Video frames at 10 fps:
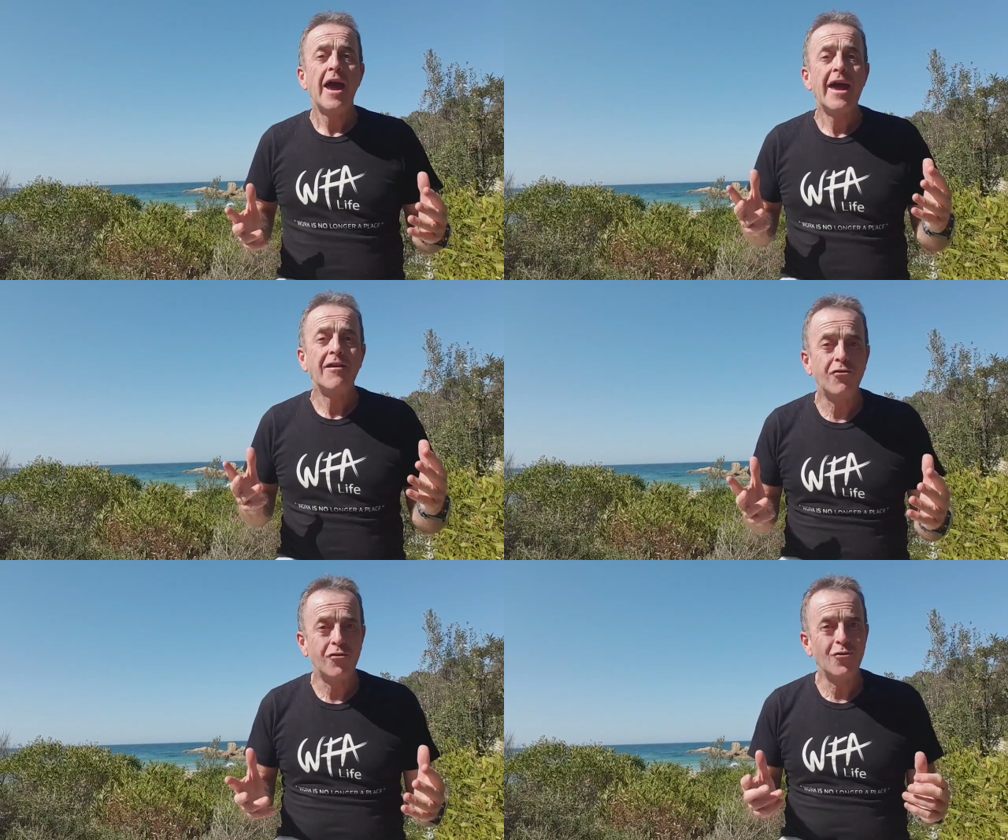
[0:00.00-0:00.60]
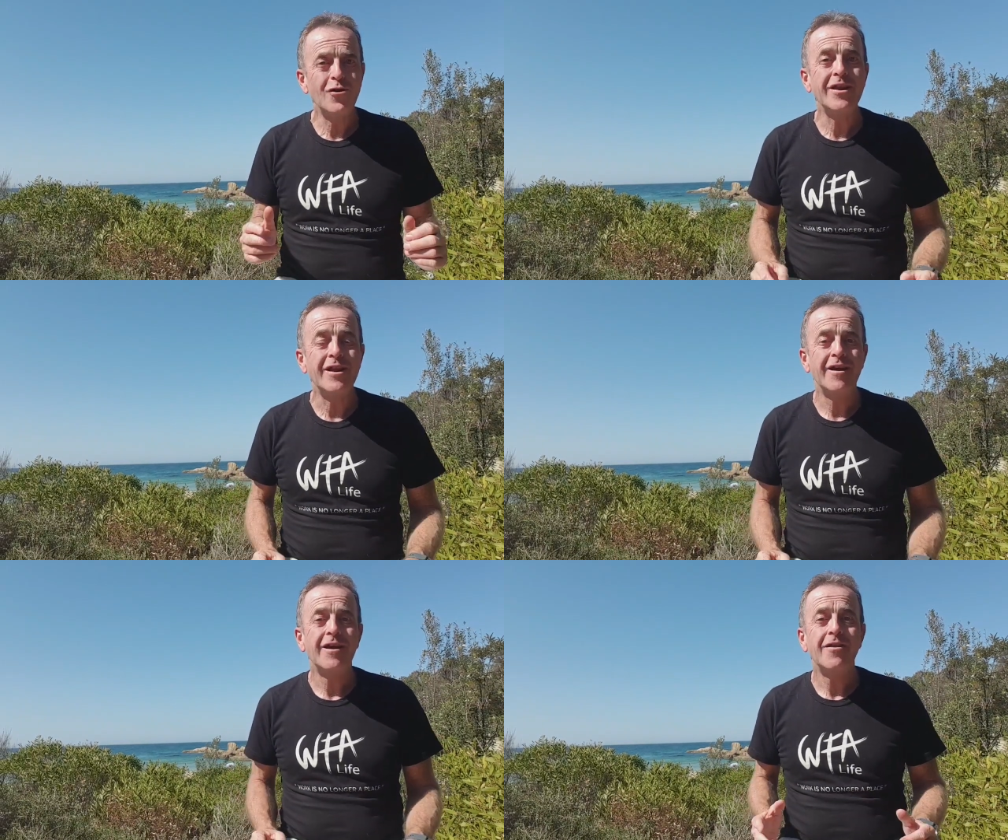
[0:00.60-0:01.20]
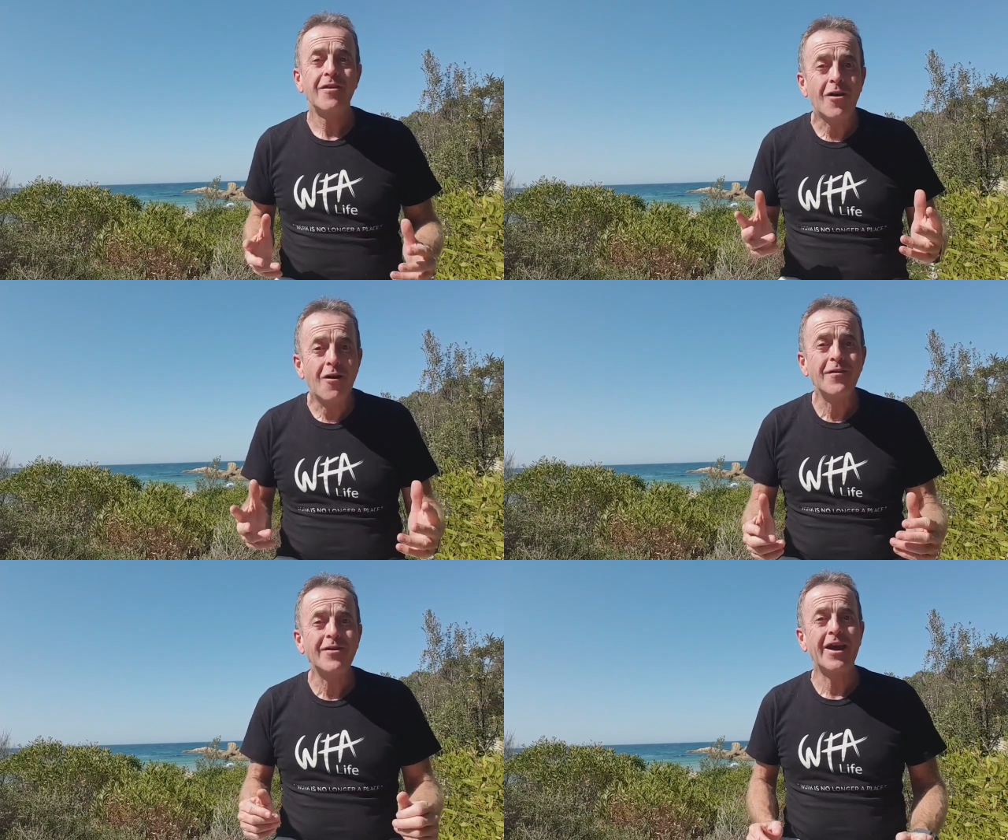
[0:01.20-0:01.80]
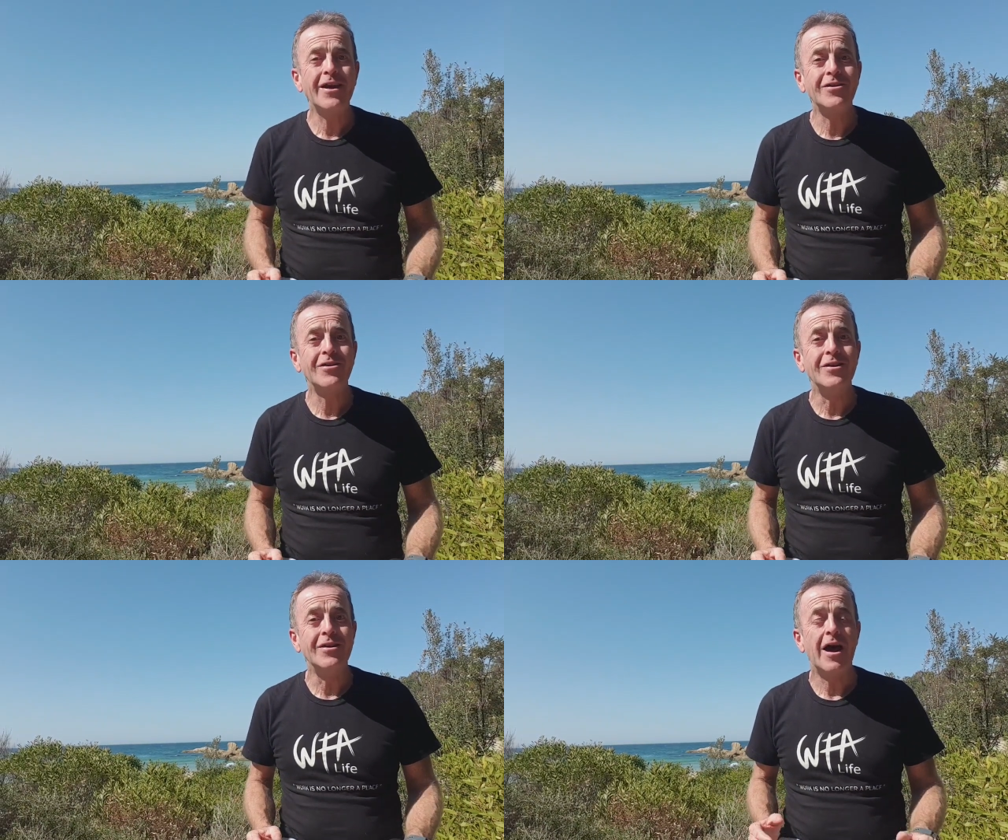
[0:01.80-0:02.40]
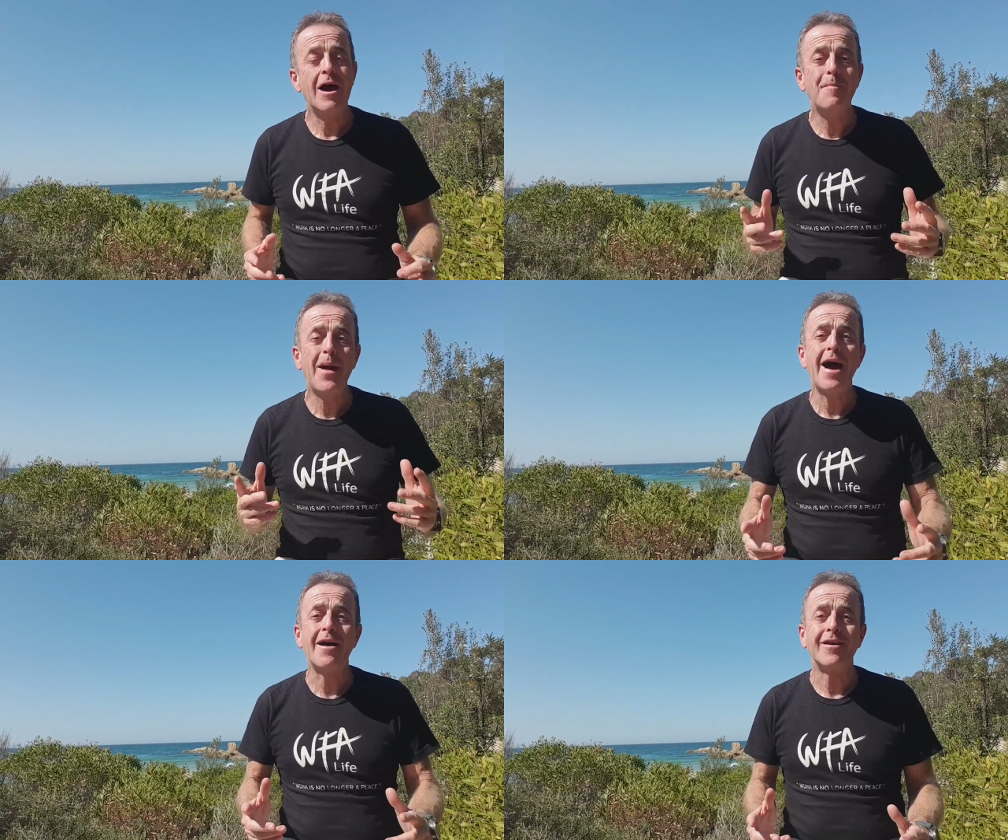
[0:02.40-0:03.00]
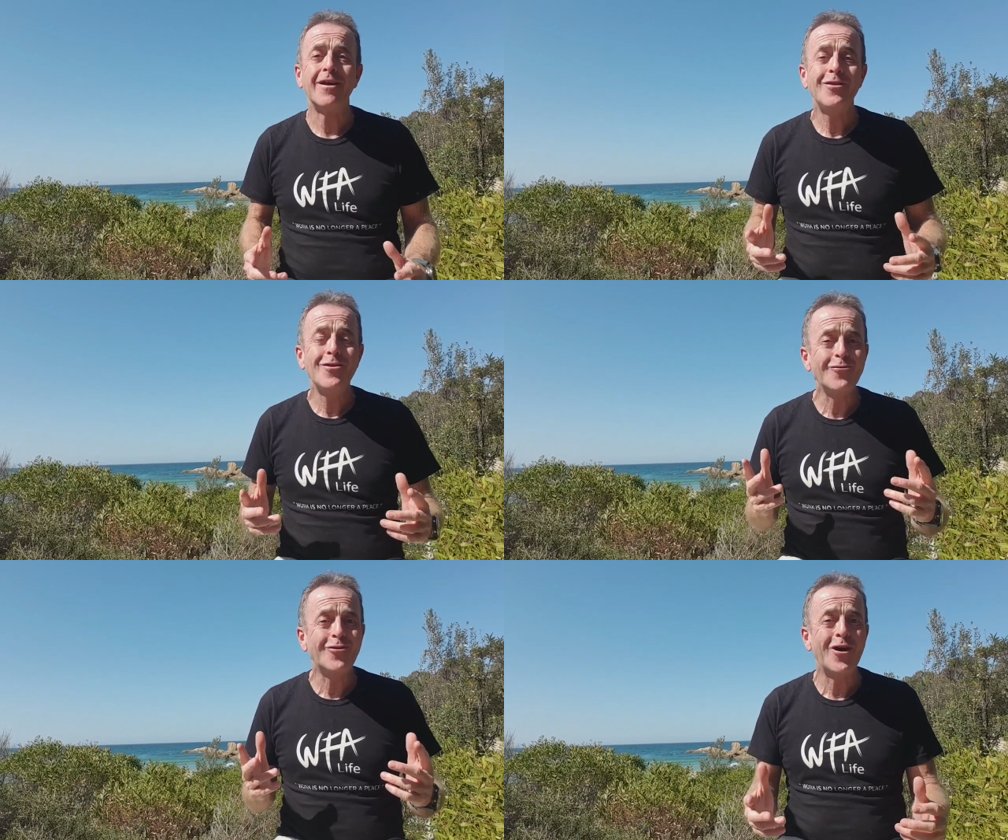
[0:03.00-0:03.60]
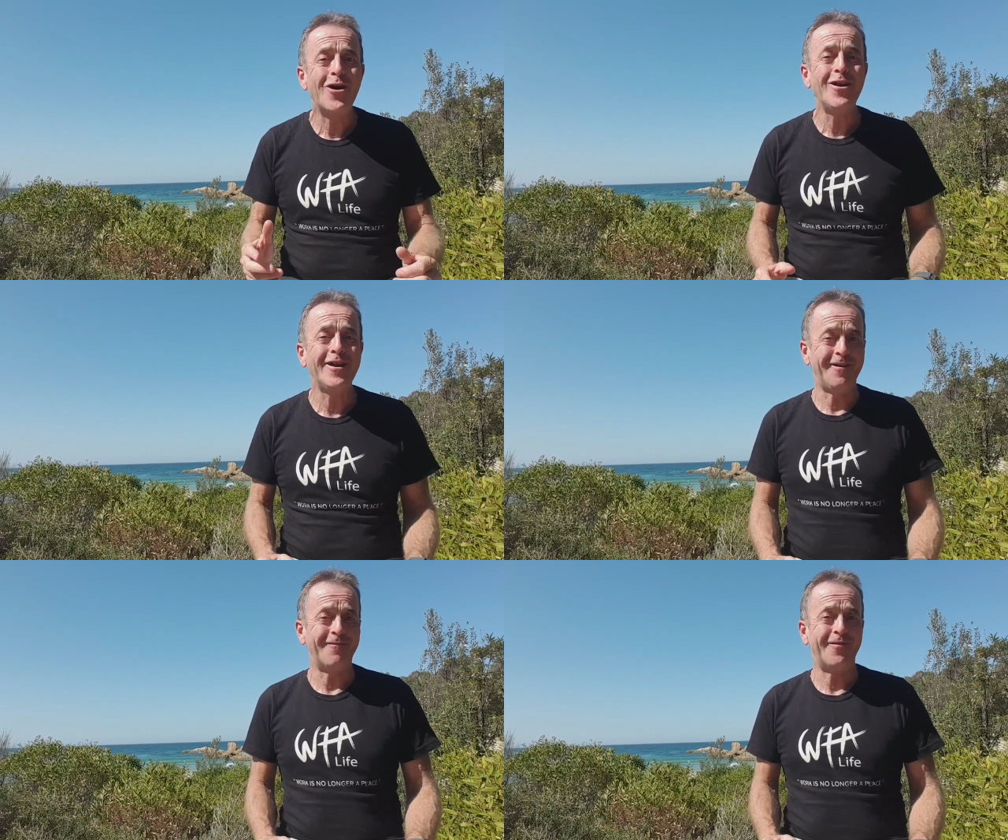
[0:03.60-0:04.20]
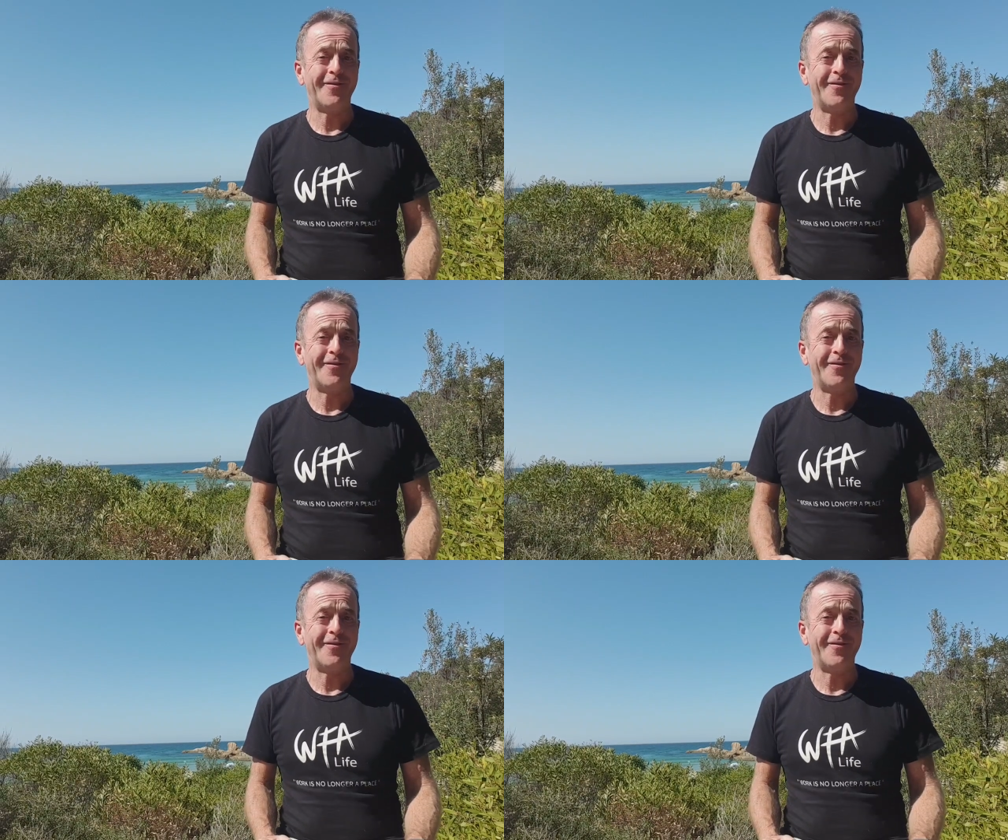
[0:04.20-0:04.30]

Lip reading: and join the conversation about the alternative